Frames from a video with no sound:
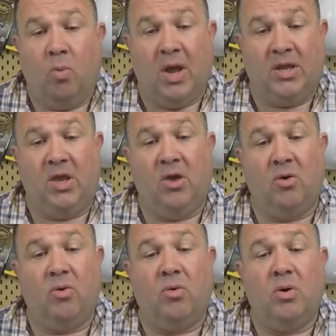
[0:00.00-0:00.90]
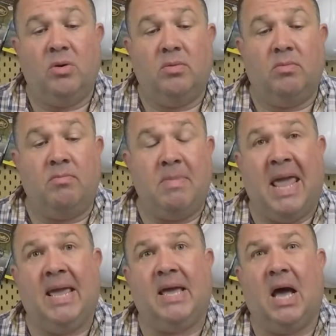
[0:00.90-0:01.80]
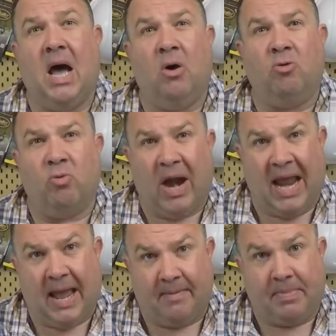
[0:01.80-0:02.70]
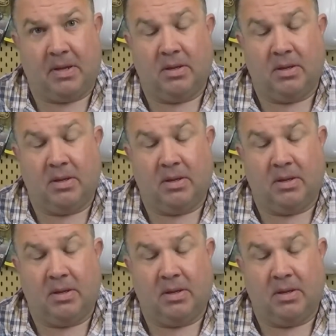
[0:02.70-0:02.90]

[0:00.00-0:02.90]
When you make a ramp